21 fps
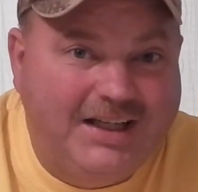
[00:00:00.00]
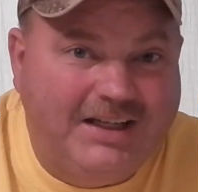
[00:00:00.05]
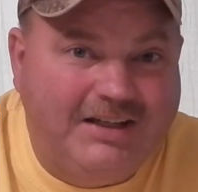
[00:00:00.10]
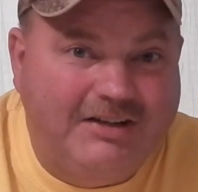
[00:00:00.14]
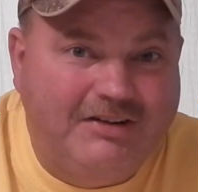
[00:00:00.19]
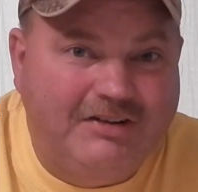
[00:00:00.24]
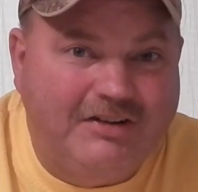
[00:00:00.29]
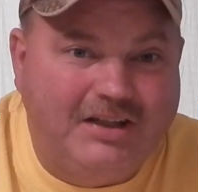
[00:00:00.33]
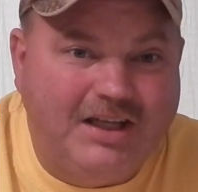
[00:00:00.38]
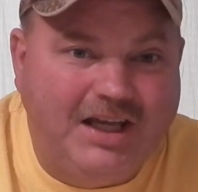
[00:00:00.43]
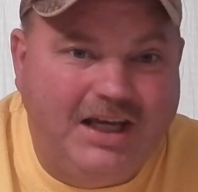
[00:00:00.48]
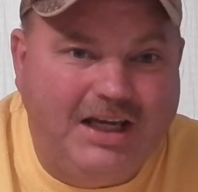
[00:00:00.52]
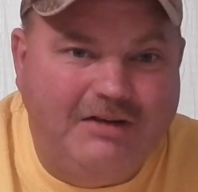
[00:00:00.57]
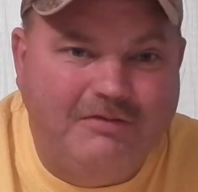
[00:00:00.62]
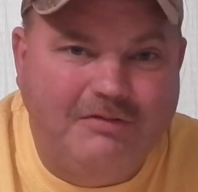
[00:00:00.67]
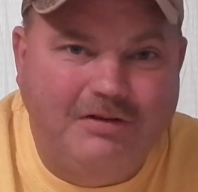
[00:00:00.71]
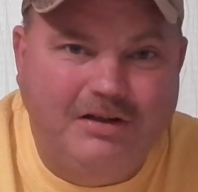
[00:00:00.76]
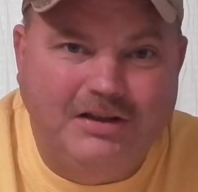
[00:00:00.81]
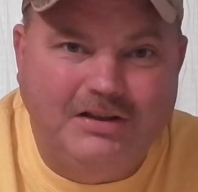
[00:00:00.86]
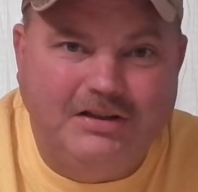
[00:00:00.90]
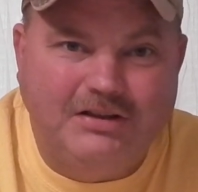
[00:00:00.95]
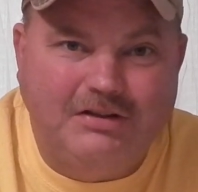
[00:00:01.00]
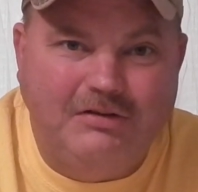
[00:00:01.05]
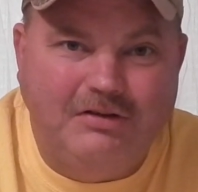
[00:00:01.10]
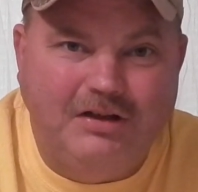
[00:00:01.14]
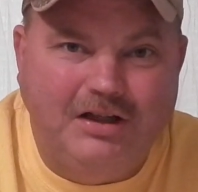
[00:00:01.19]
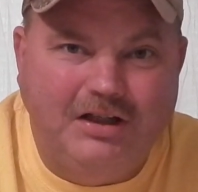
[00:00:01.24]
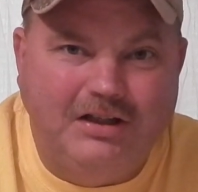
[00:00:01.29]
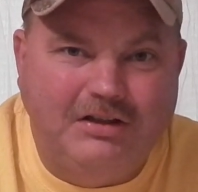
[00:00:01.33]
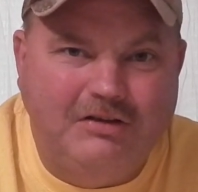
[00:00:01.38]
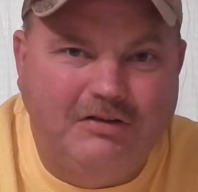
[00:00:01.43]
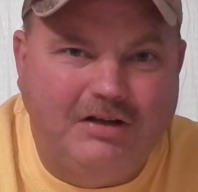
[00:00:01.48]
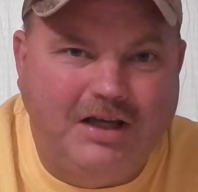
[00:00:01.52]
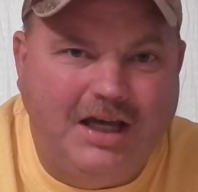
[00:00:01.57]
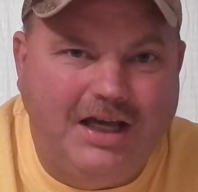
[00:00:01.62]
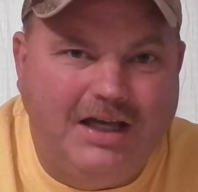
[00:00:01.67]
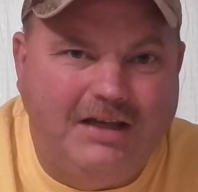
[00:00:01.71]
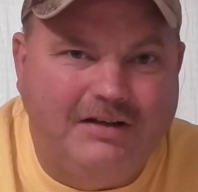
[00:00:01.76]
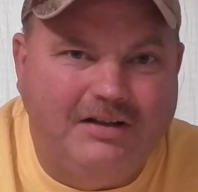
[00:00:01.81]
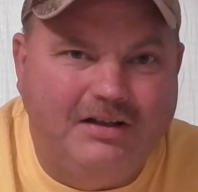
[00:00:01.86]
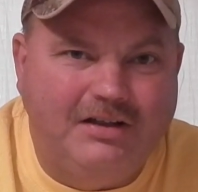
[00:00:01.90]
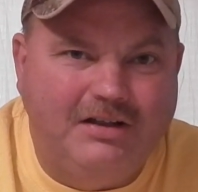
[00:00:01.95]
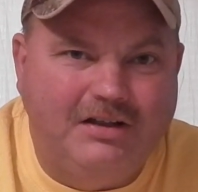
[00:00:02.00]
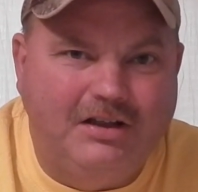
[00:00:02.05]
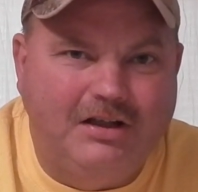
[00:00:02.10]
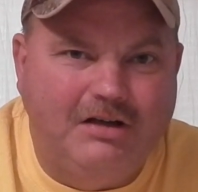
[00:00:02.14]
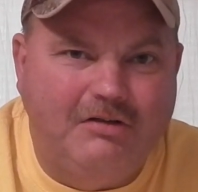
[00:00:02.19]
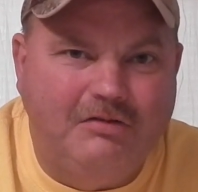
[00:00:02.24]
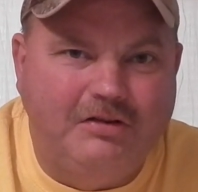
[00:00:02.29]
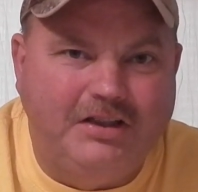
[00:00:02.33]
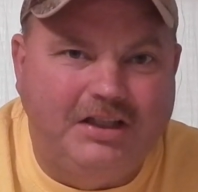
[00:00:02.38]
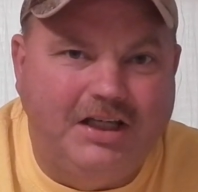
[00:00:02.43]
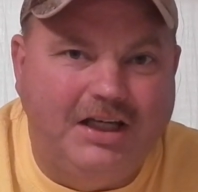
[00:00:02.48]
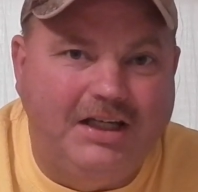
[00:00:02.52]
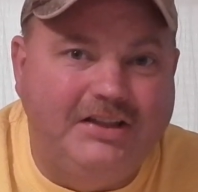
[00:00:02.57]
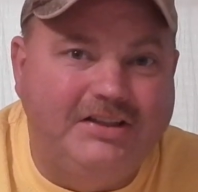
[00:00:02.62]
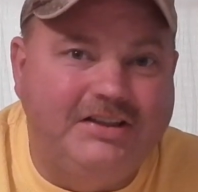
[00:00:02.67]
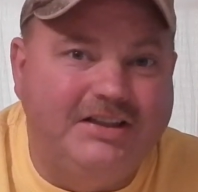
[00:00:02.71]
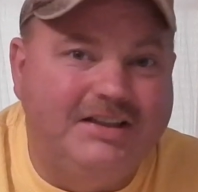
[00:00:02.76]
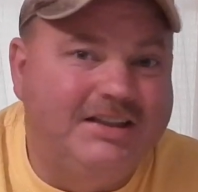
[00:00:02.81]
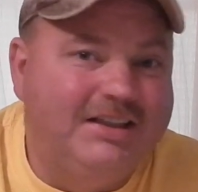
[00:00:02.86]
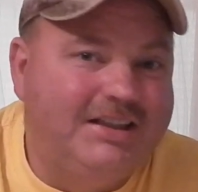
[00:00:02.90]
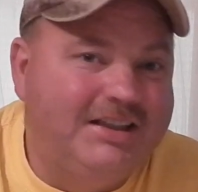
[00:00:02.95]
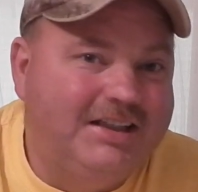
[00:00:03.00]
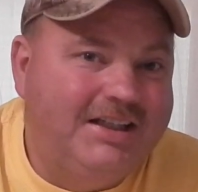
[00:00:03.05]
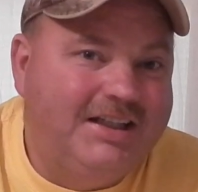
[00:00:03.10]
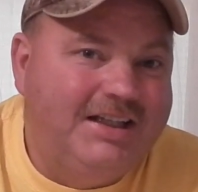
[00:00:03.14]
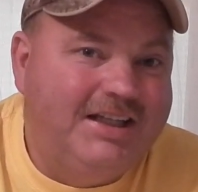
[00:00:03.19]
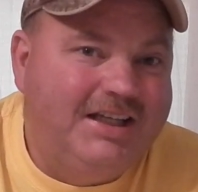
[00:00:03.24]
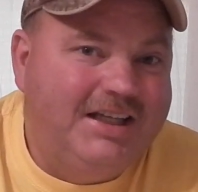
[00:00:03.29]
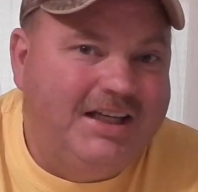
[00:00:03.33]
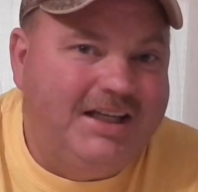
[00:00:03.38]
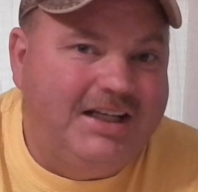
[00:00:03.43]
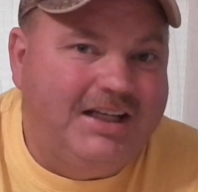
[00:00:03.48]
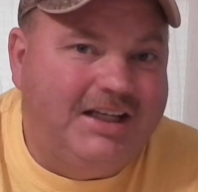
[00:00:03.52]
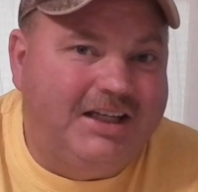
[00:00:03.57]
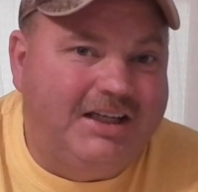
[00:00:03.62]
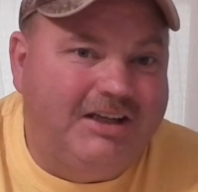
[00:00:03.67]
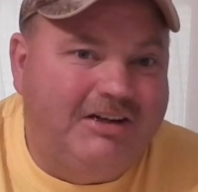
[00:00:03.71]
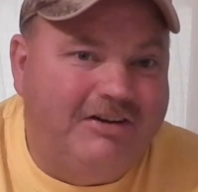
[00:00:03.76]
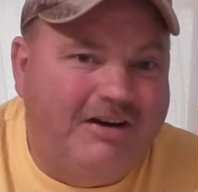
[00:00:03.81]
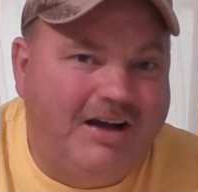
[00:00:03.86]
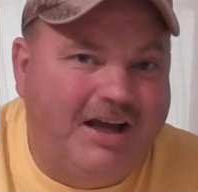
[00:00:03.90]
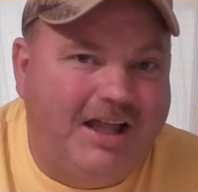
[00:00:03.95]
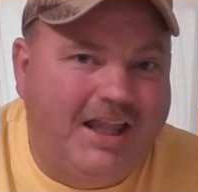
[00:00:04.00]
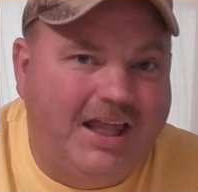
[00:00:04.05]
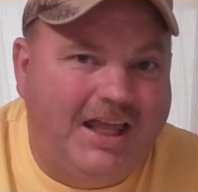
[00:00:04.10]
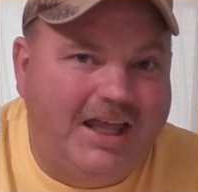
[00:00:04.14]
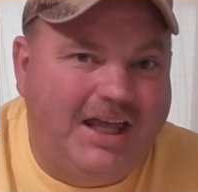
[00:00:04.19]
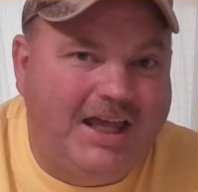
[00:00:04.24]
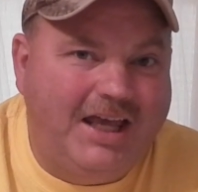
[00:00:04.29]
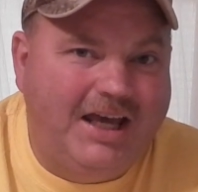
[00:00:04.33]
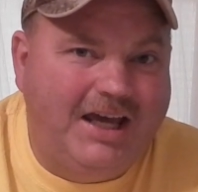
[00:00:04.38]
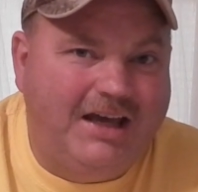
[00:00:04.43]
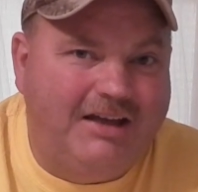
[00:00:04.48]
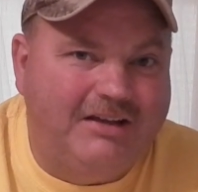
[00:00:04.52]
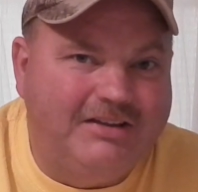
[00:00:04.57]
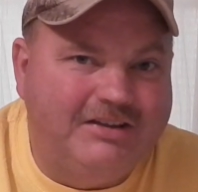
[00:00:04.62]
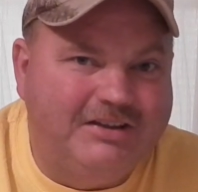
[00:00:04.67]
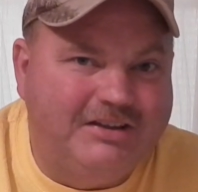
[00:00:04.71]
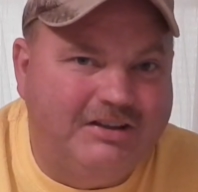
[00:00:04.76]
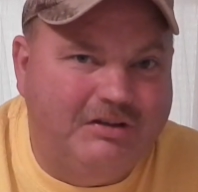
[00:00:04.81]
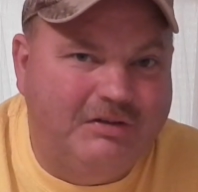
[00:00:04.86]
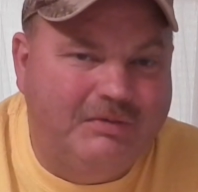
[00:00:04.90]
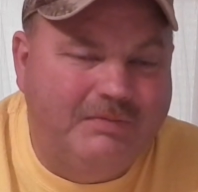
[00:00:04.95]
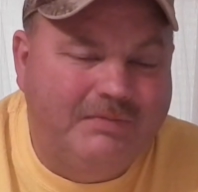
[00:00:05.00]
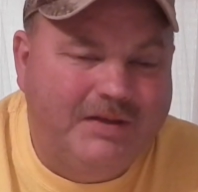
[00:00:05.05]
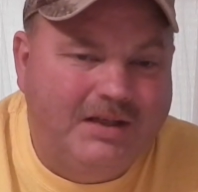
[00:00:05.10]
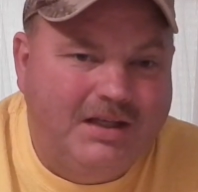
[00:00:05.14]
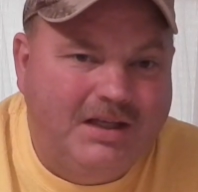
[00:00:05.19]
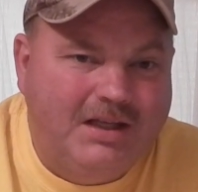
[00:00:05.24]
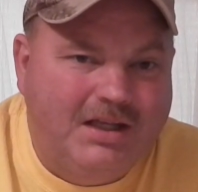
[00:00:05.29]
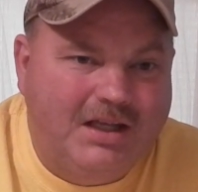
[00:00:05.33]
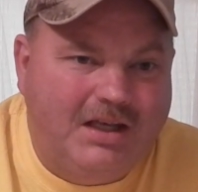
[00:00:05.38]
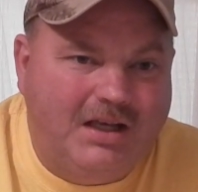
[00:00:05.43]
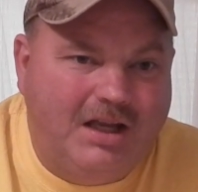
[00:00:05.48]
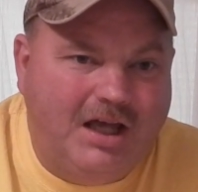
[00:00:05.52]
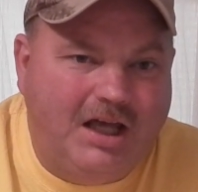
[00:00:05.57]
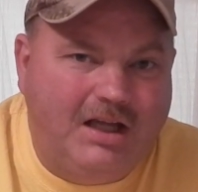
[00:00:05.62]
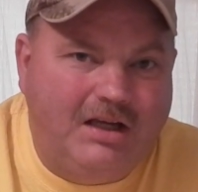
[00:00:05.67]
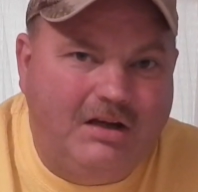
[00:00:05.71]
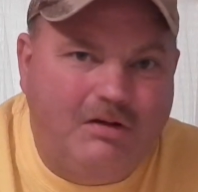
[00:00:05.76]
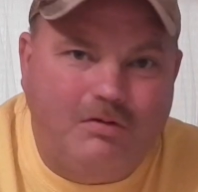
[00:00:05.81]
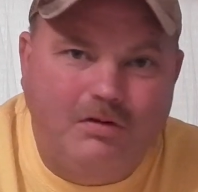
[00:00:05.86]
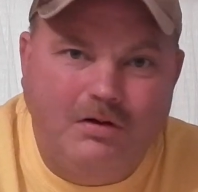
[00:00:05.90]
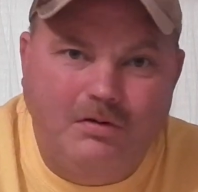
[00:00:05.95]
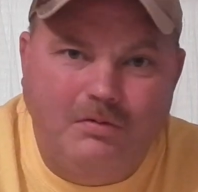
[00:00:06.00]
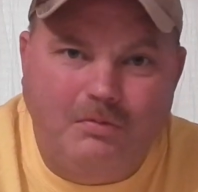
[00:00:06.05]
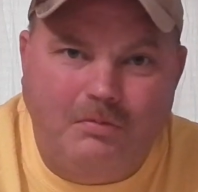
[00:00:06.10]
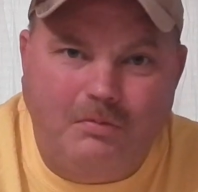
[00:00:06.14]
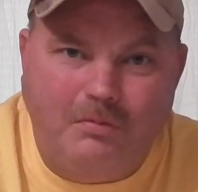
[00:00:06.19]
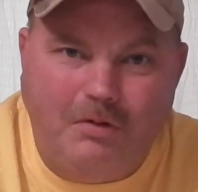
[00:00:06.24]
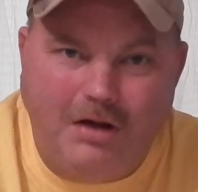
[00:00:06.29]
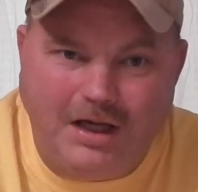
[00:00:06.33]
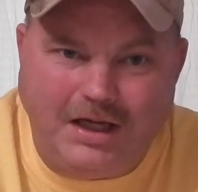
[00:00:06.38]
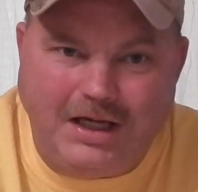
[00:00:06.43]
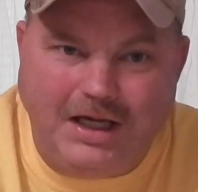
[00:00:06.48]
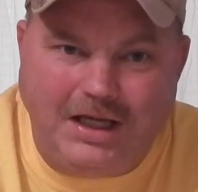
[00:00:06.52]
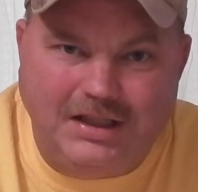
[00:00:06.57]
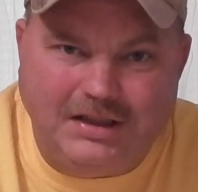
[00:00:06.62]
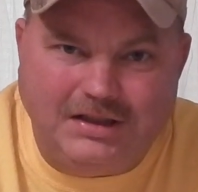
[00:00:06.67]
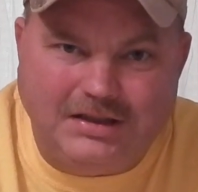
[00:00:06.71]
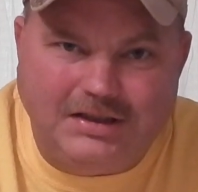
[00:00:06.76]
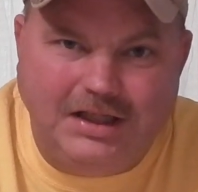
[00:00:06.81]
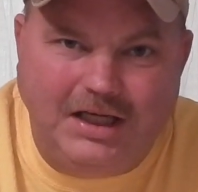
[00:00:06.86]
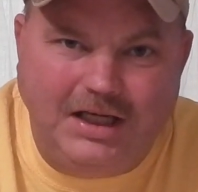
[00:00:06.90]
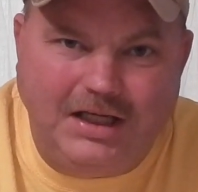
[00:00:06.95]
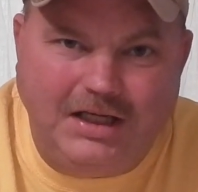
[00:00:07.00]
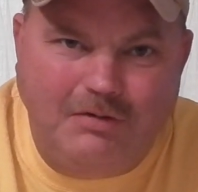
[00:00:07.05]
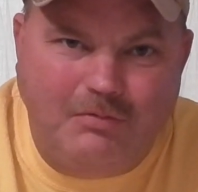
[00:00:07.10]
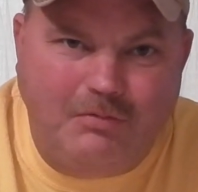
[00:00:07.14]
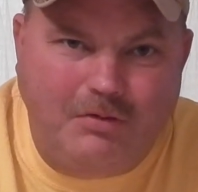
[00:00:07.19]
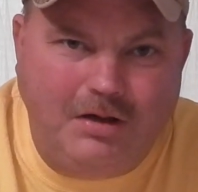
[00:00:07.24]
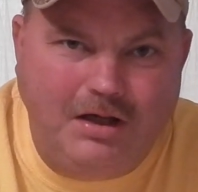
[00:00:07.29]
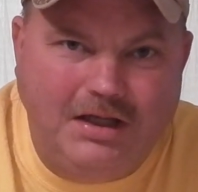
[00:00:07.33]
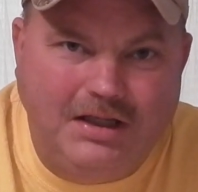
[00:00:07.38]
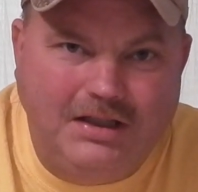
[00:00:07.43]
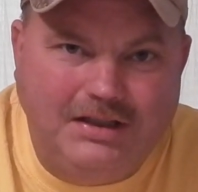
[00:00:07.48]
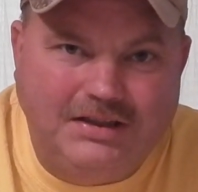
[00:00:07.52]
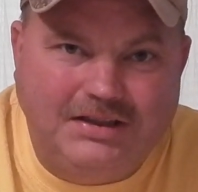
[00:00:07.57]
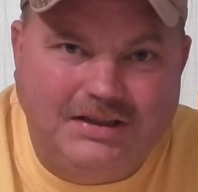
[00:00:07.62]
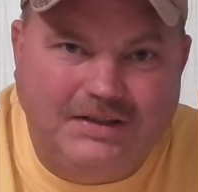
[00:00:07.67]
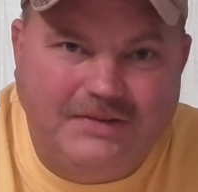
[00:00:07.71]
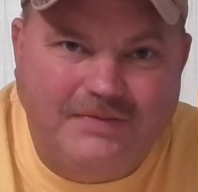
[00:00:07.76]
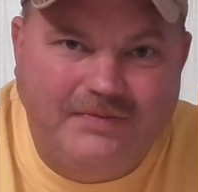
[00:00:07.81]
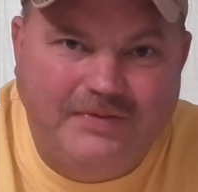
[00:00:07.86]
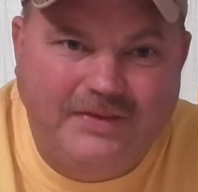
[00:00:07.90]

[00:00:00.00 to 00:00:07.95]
You're thinking we was going into kind of negotiation to get her out of that house. So not knowing what kind of snake it was,